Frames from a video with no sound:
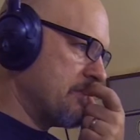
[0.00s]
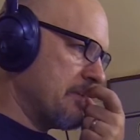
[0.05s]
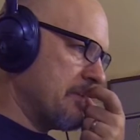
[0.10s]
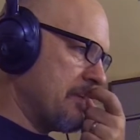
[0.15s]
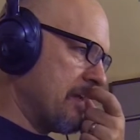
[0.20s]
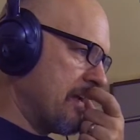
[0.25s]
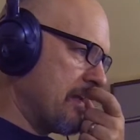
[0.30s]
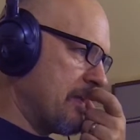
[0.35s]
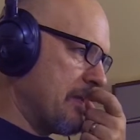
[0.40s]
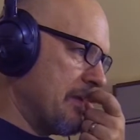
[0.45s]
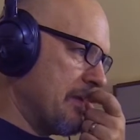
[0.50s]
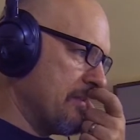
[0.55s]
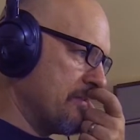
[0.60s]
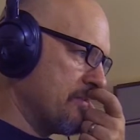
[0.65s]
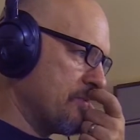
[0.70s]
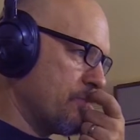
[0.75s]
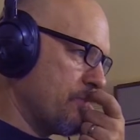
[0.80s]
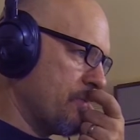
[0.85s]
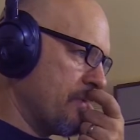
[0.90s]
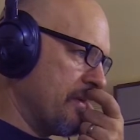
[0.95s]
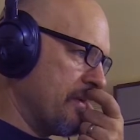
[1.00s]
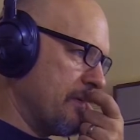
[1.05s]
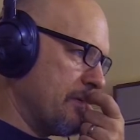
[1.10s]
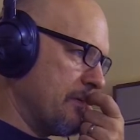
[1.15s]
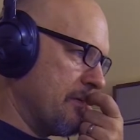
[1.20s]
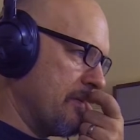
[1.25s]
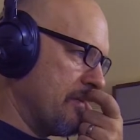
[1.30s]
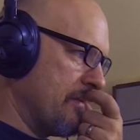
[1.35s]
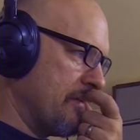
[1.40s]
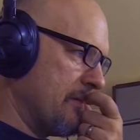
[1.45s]
and decades,
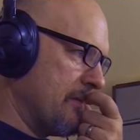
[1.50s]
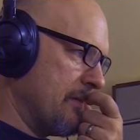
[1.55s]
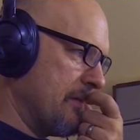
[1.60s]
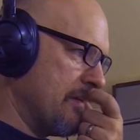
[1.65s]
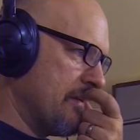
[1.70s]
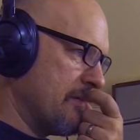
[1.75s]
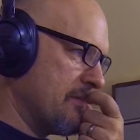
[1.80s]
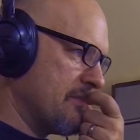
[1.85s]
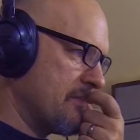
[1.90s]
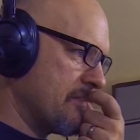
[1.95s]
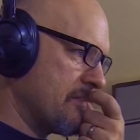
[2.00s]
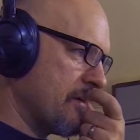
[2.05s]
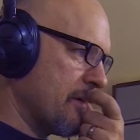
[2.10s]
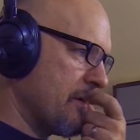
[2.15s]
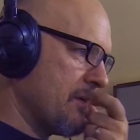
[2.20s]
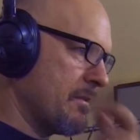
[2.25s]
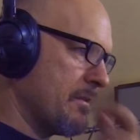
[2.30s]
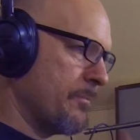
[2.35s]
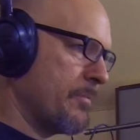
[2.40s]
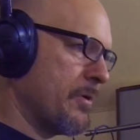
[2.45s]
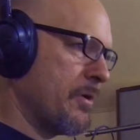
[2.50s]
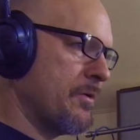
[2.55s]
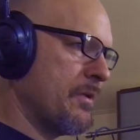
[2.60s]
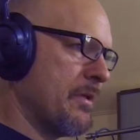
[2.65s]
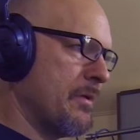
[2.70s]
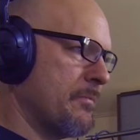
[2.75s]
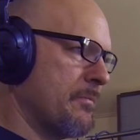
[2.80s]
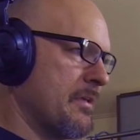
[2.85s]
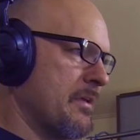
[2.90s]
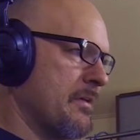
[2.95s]
when he's on the
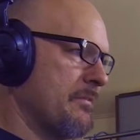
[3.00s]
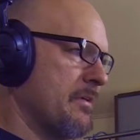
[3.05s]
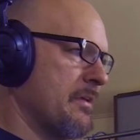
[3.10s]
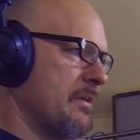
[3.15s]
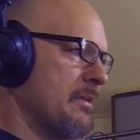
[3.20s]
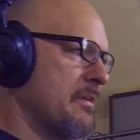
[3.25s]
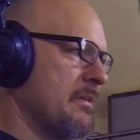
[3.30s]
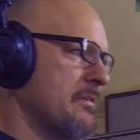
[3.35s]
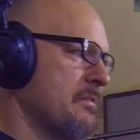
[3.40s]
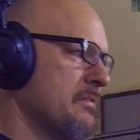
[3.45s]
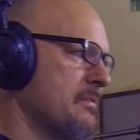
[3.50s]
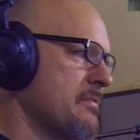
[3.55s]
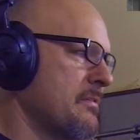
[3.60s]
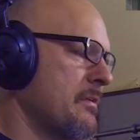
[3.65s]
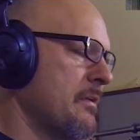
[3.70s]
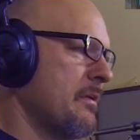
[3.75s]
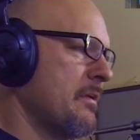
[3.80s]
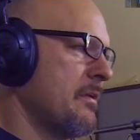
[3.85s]
podium giving his